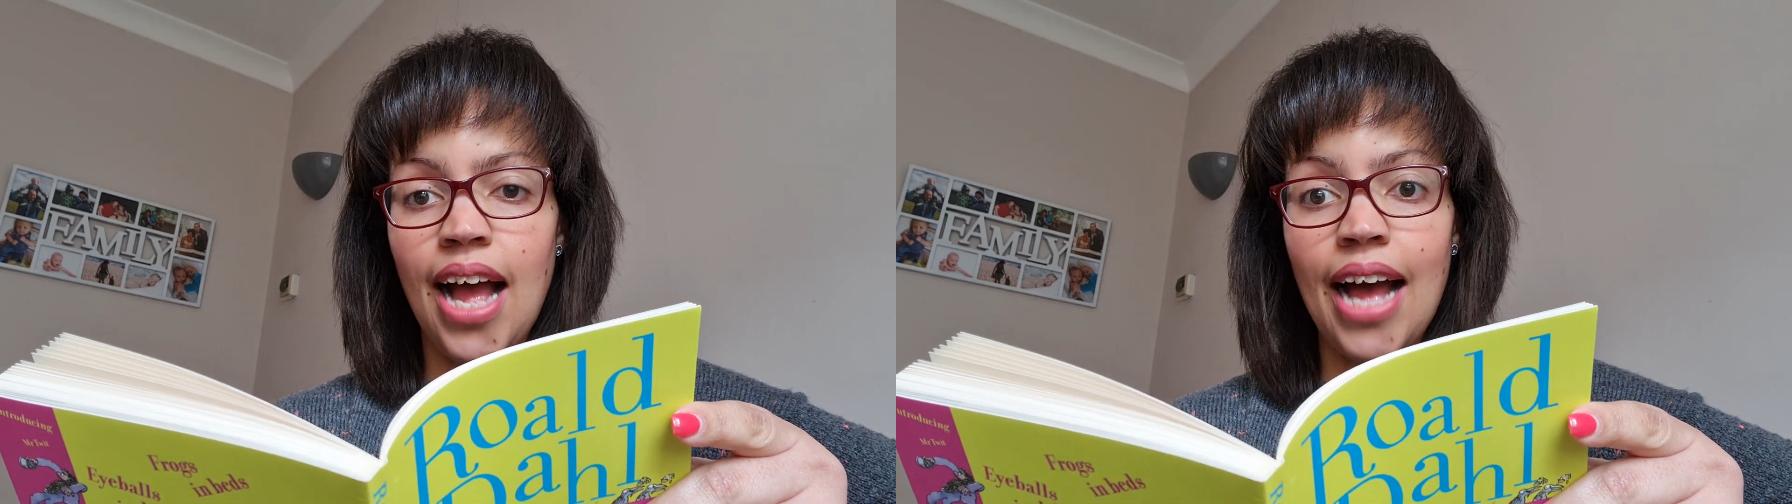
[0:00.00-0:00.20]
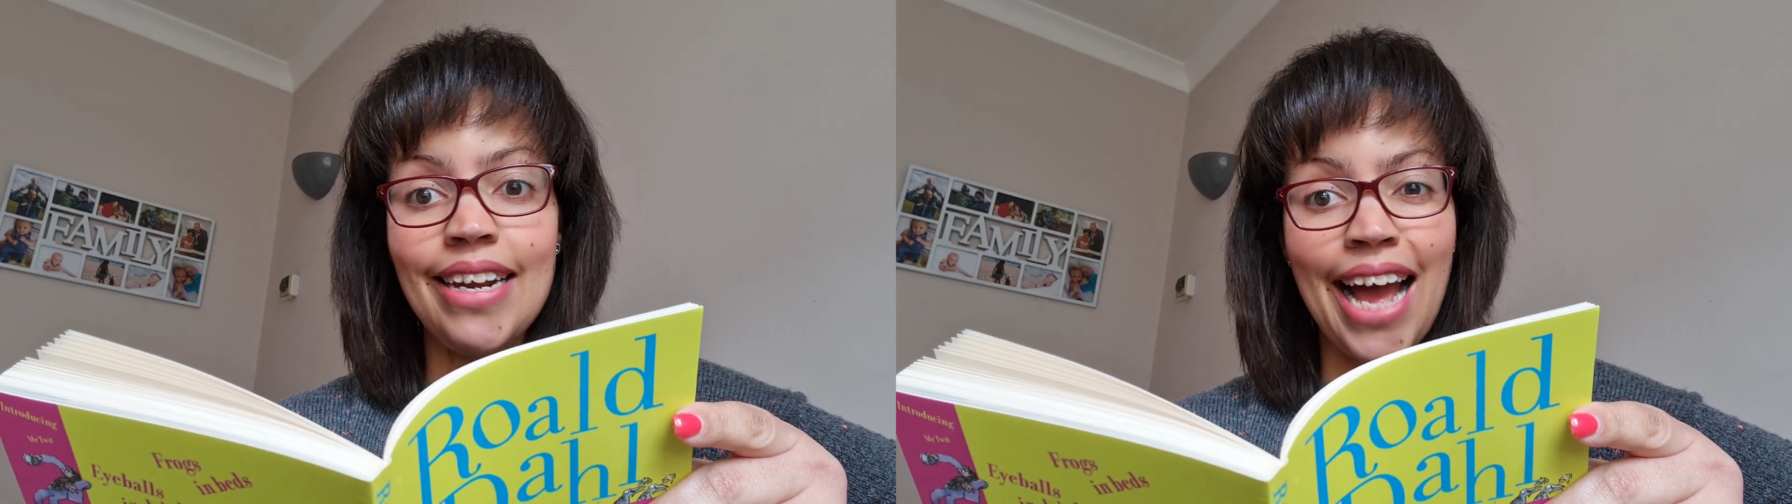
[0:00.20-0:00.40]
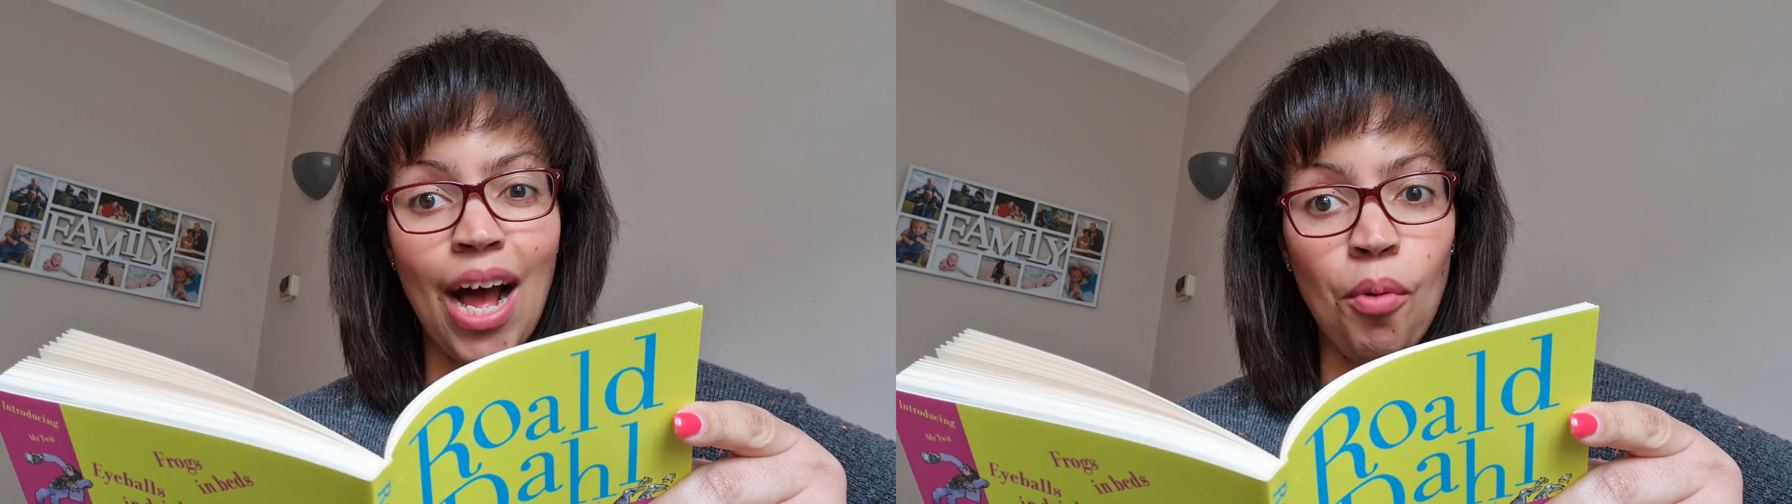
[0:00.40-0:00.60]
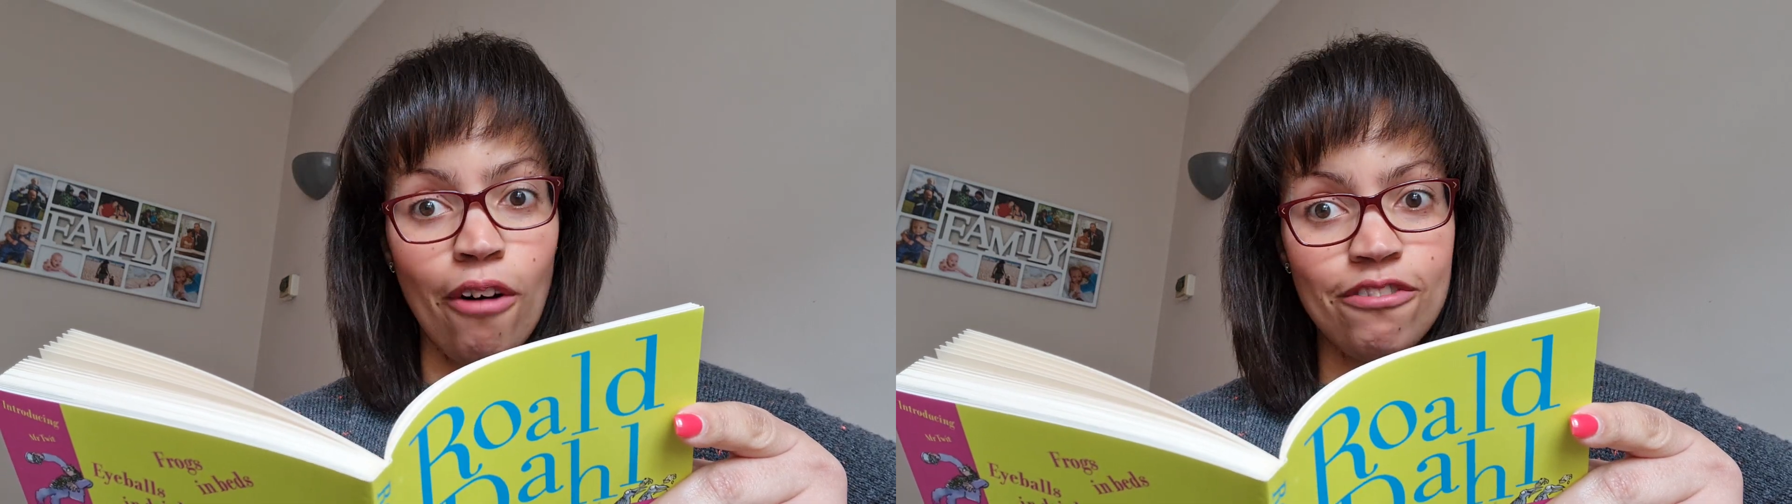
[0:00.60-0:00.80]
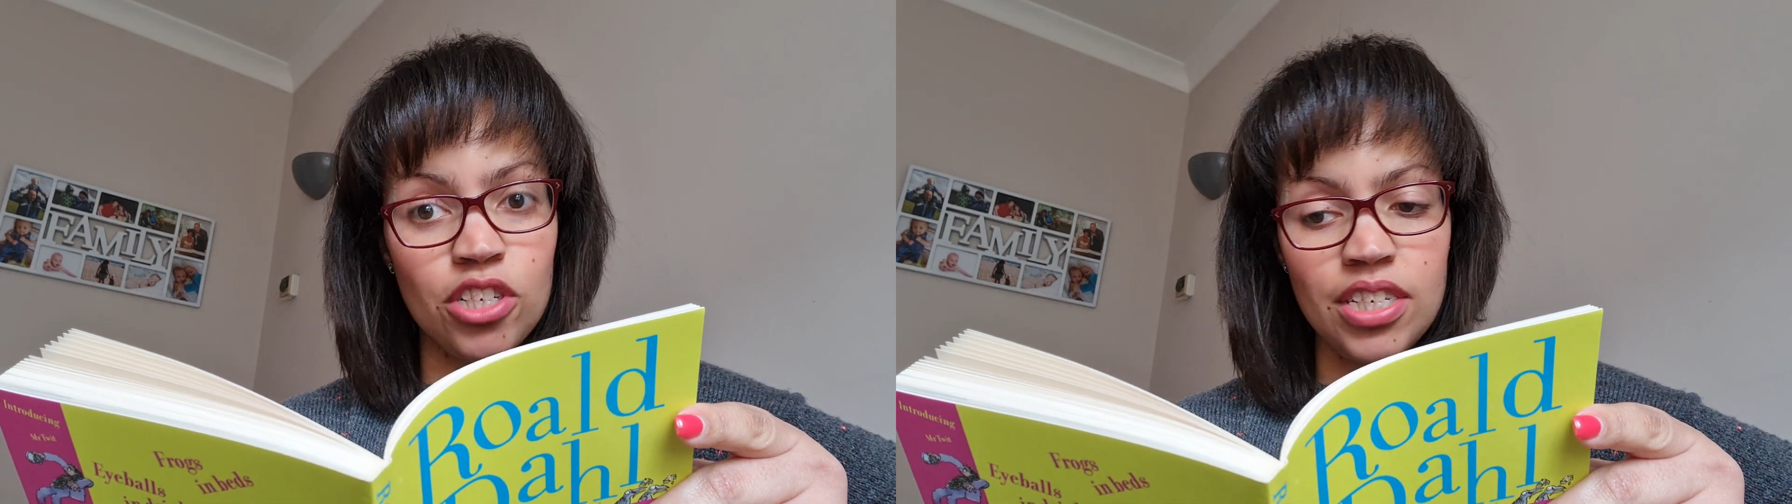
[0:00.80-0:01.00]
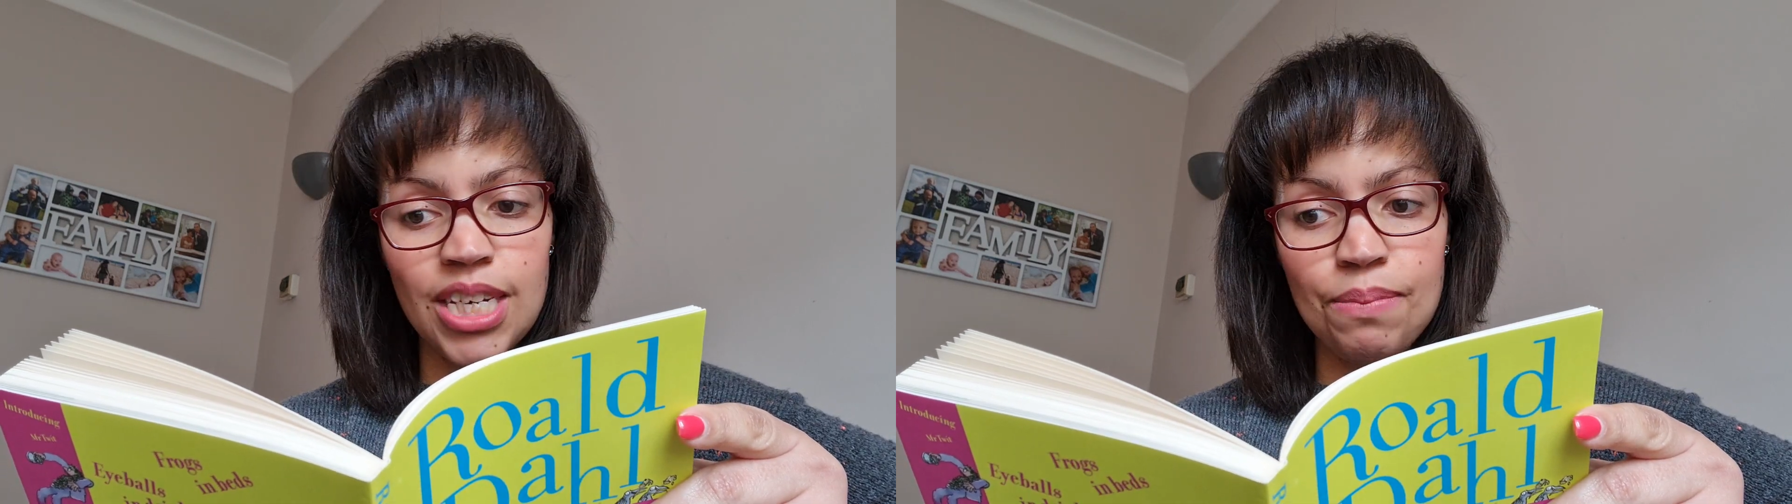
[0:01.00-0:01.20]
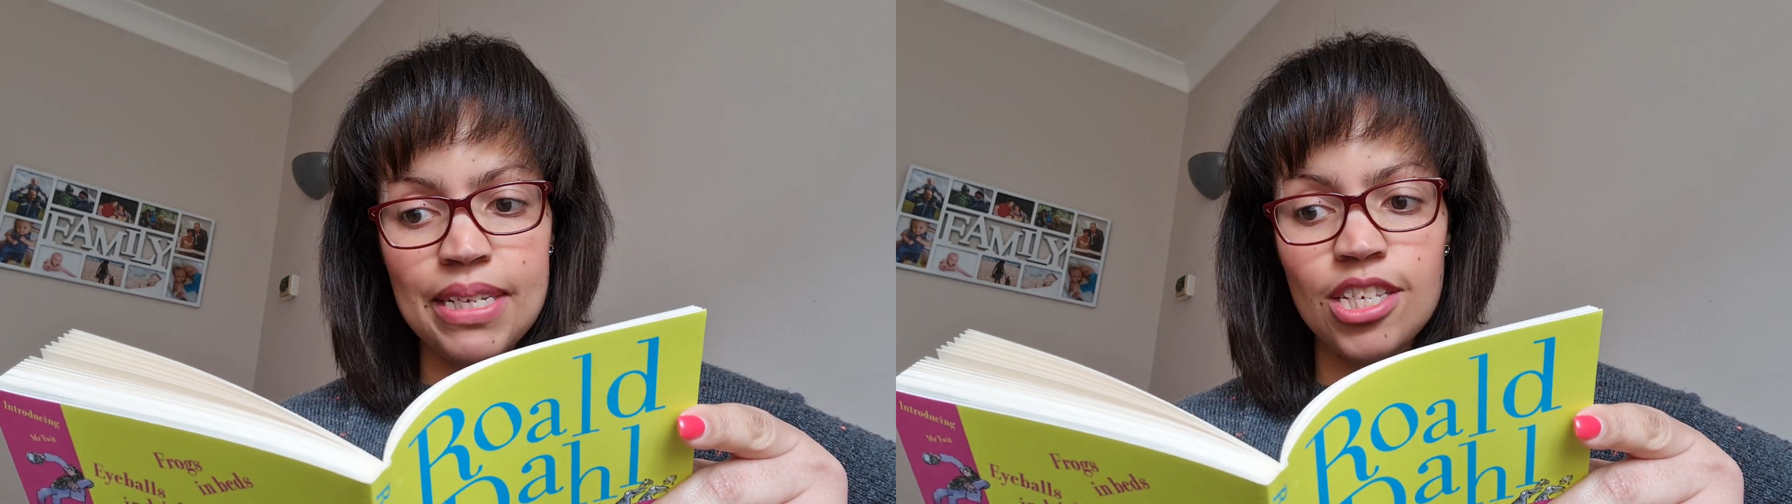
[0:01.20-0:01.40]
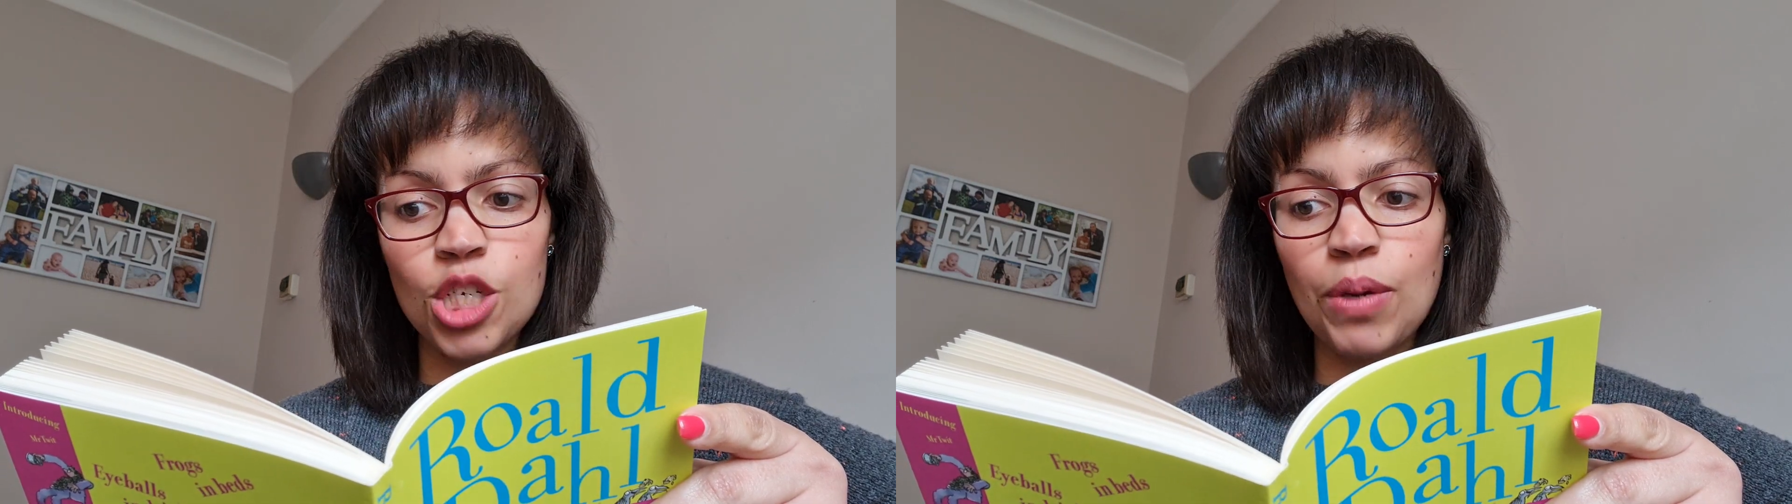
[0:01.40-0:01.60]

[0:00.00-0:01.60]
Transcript: And how often did Mr.